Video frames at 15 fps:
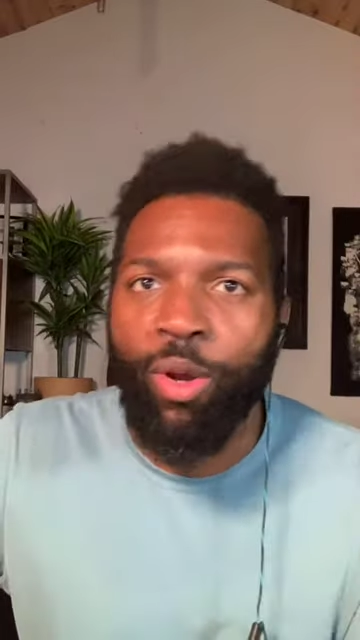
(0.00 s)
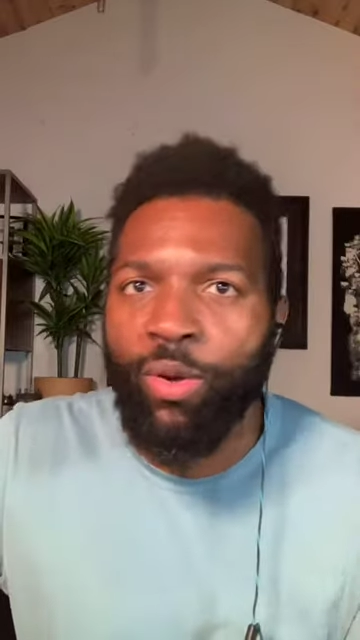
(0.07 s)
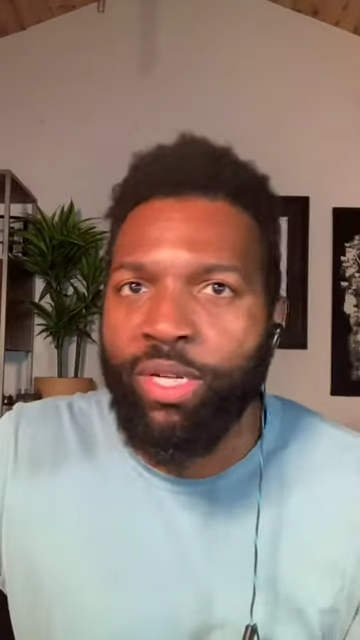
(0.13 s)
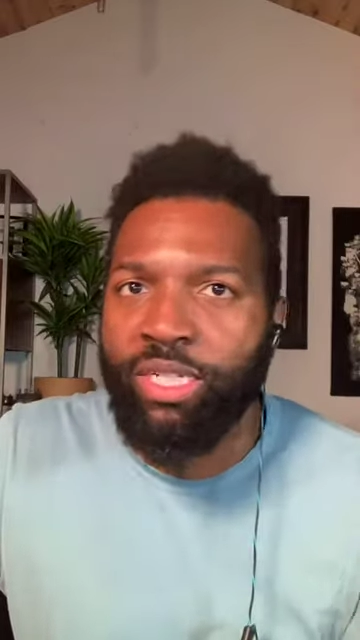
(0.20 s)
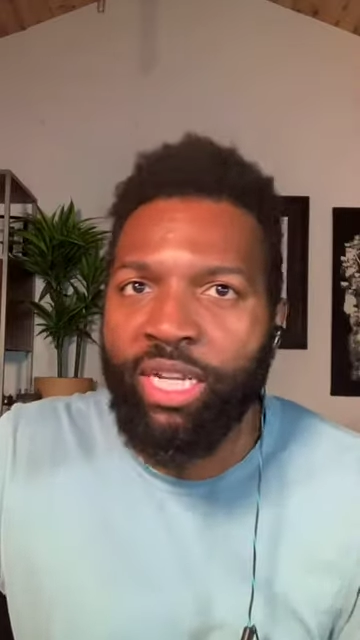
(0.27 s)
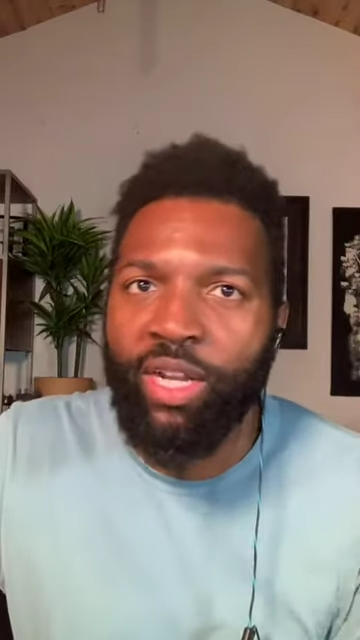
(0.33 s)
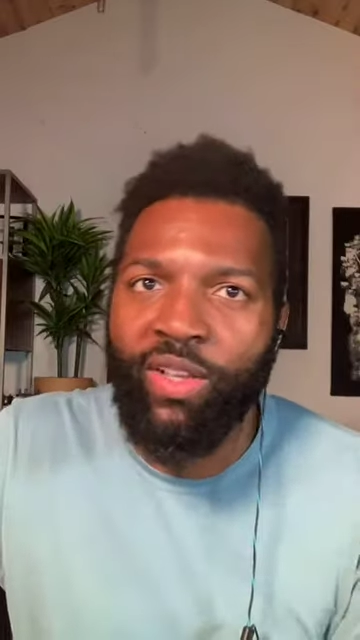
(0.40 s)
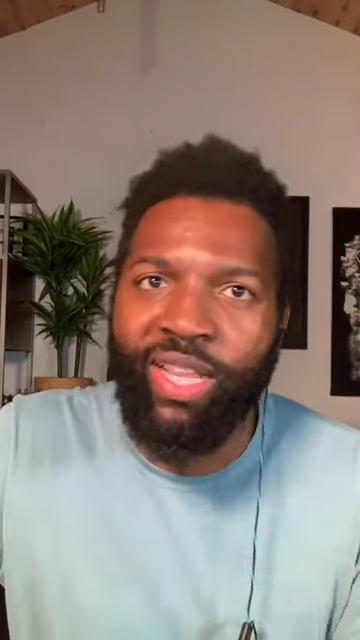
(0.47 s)
He
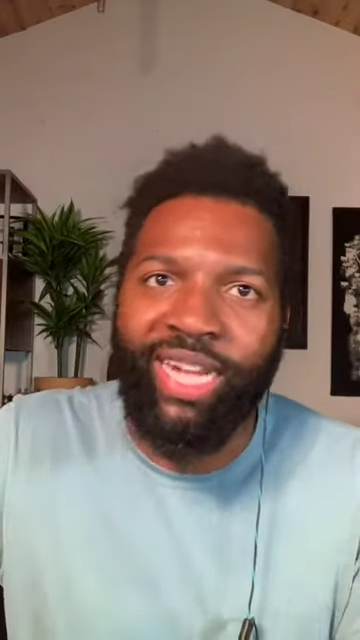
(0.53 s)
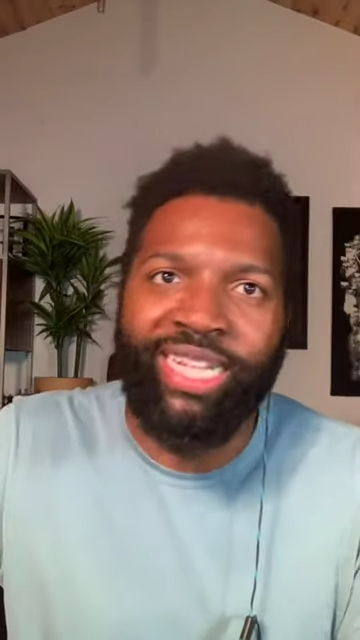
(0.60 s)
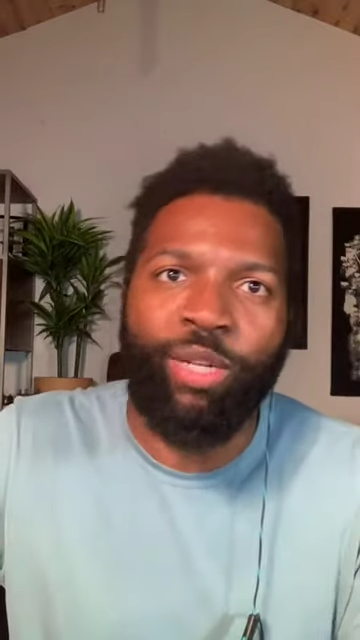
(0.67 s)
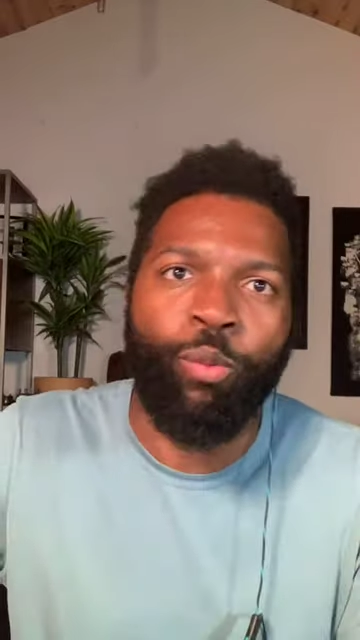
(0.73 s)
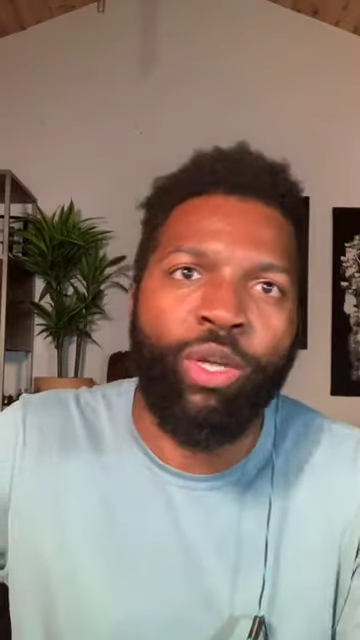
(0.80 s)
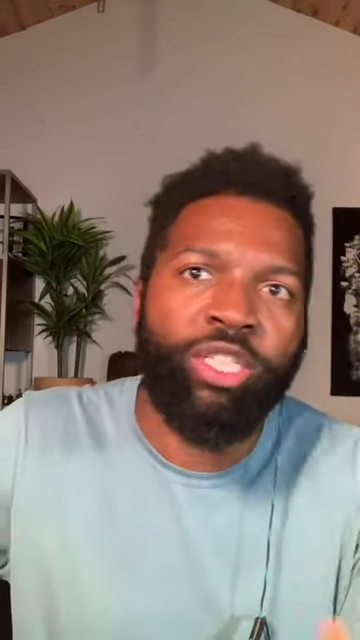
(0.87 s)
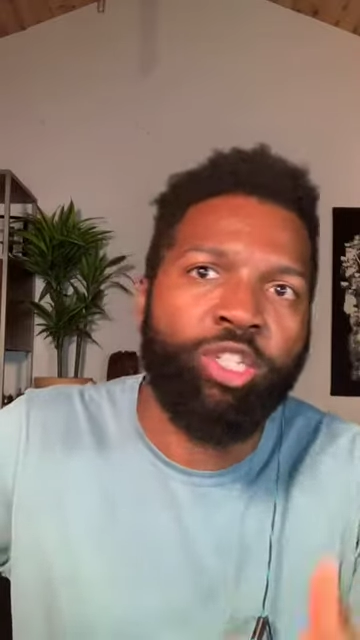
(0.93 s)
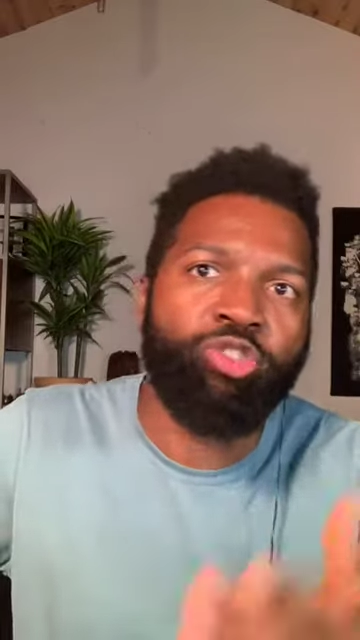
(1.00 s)
wasn't driving
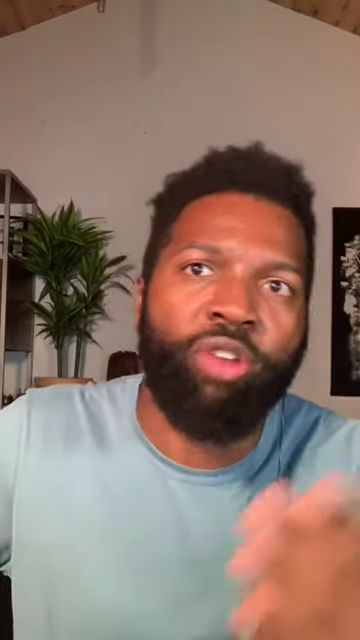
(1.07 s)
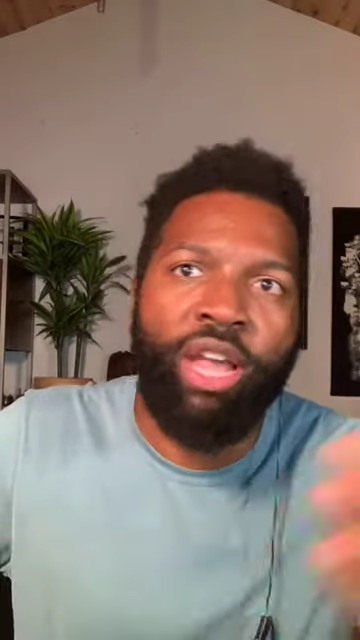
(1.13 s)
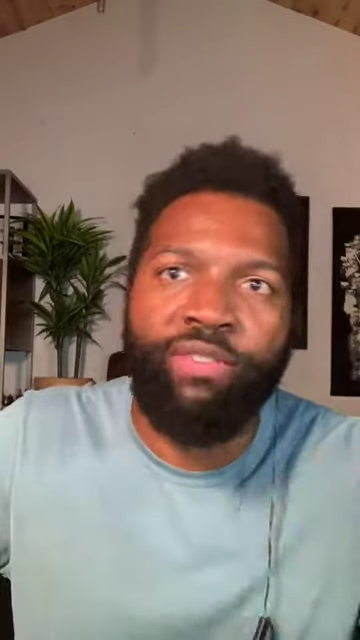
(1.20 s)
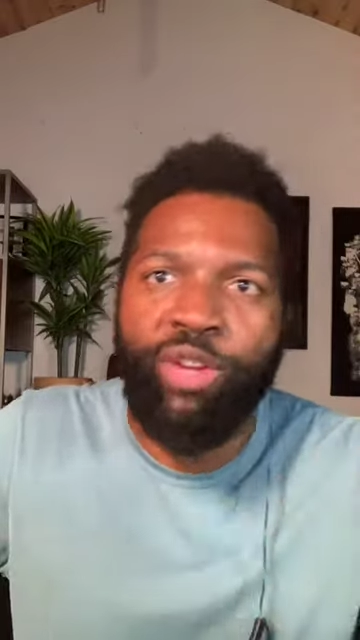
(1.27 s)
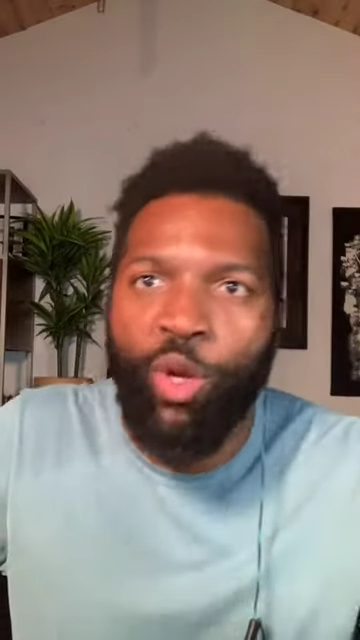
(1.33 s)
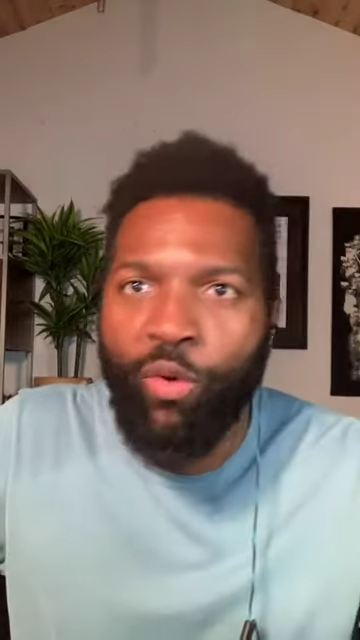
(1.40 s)
under the speed limit.